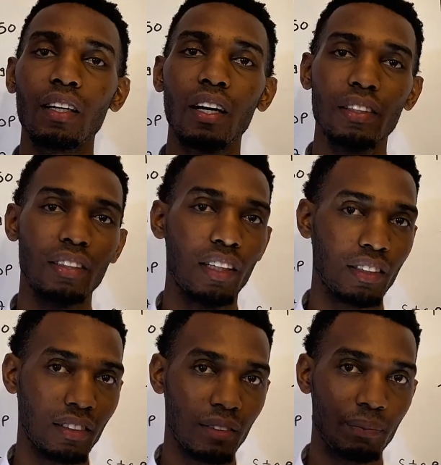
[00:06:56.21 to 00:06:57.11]

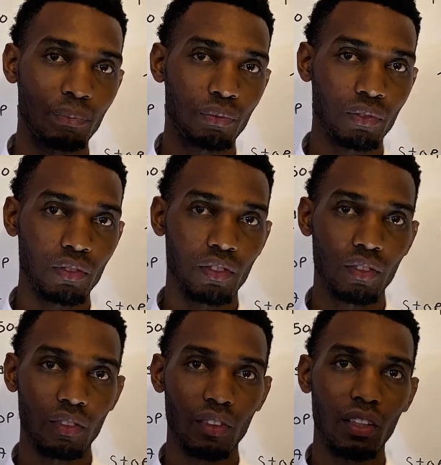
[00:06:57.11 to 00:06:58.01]
adjust.
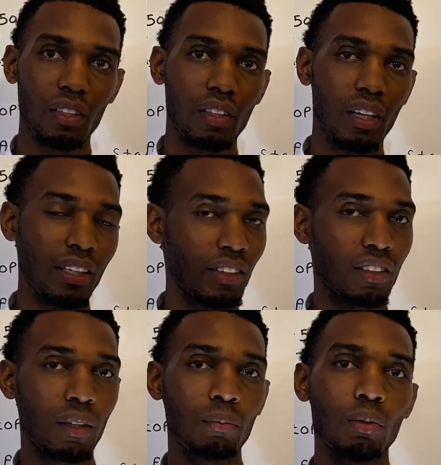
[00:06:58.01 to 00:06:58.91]
An
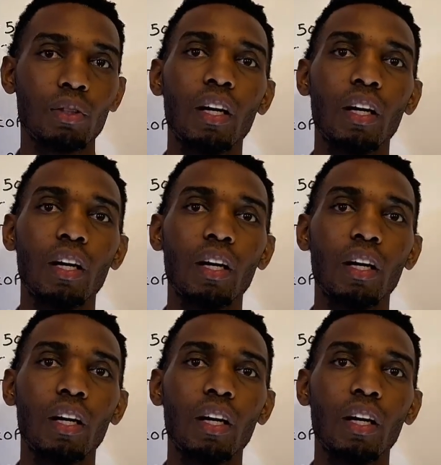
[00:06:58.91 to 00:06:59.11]
example,